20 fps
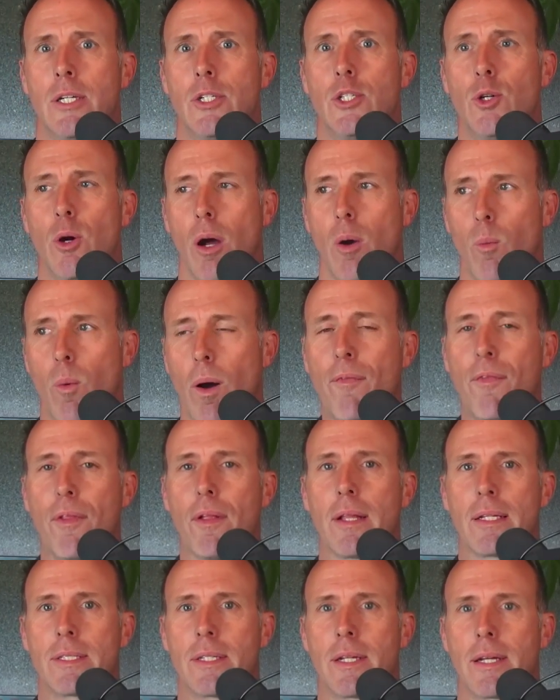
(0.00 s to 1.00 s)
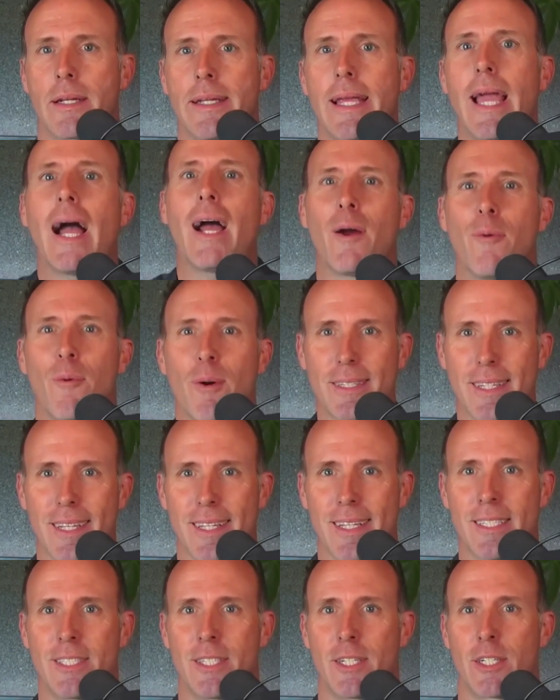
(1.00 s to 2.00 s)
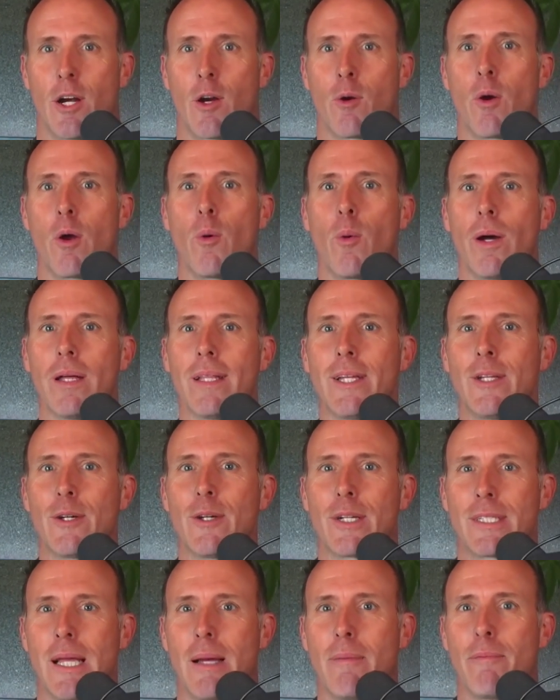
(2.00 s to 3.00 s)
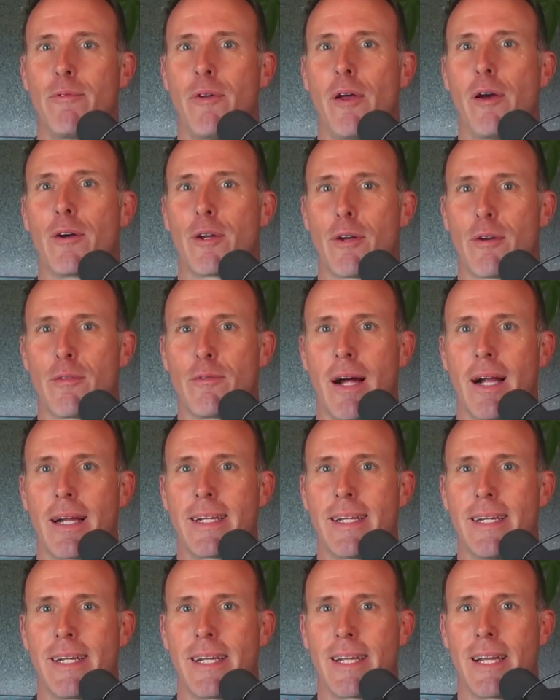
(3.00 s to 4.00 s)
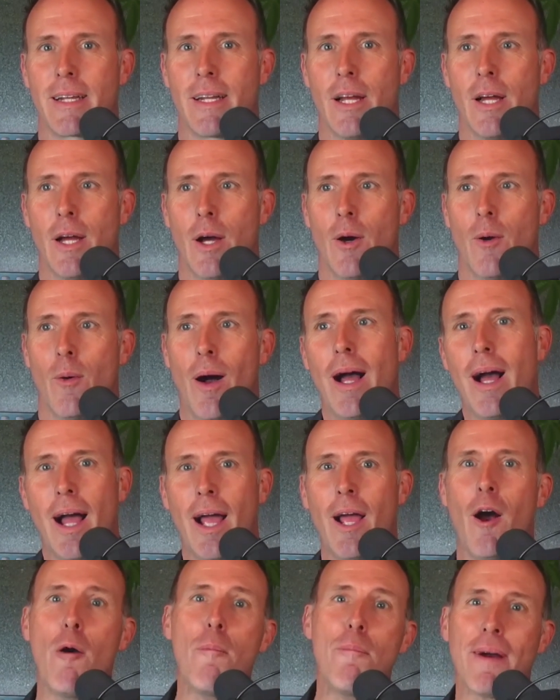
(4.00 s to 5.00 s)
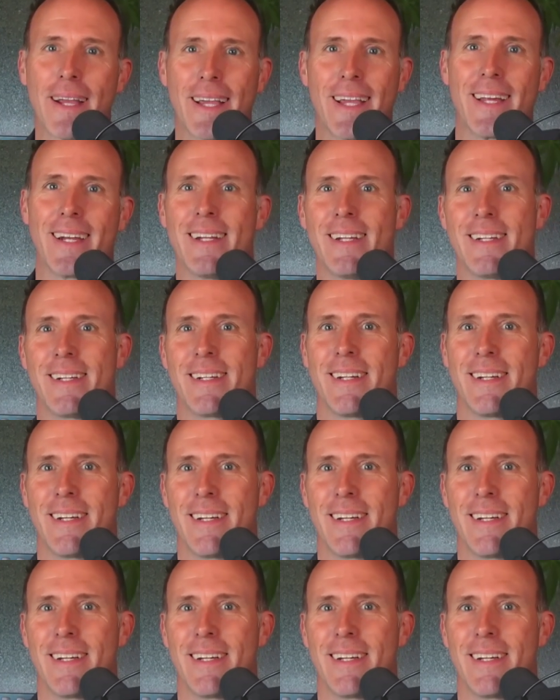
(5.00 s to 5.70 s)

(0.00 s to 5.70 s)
Do I want the listing? Yeah, I want the listing. Are we willing to accept failure of not getting it? Well, I hope I get it.